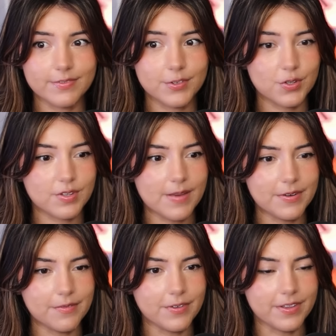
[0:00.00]
She's
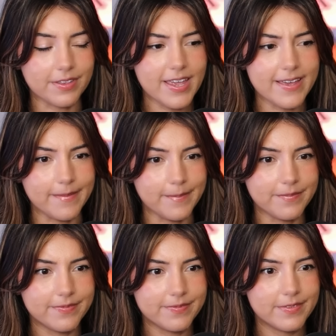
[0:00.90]
coming with
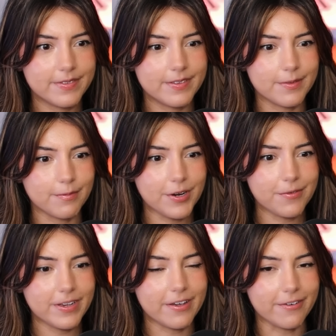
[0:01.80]
him. I'm good. Where
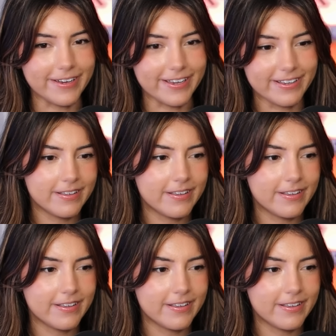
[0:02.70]
are we going?